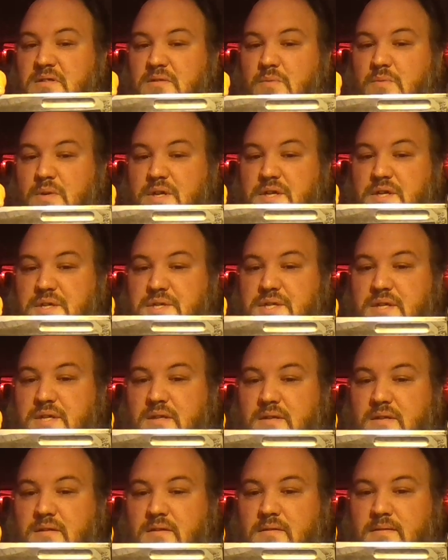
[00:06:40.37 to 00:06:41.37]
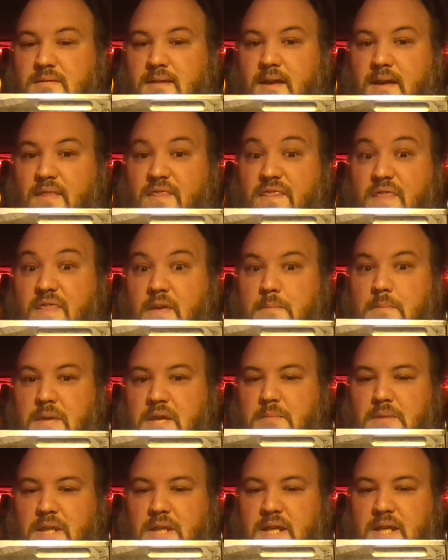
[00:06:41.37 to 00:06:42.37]
whereas the
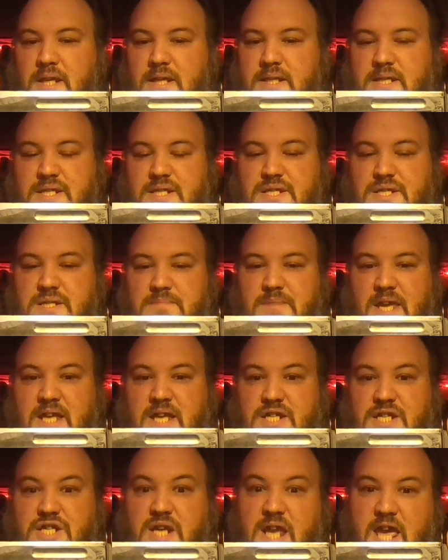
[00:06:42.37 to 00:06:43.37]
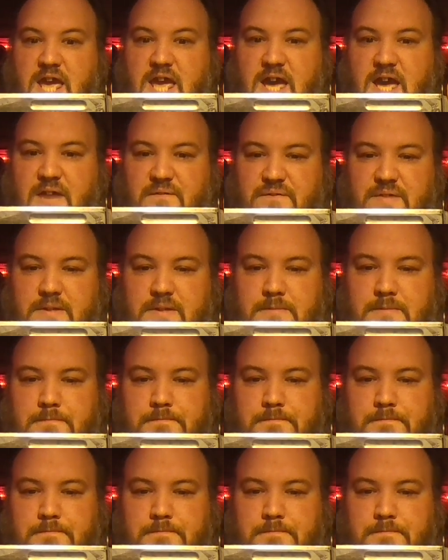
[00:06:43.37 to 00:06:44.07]
big blade is 1.5 inches.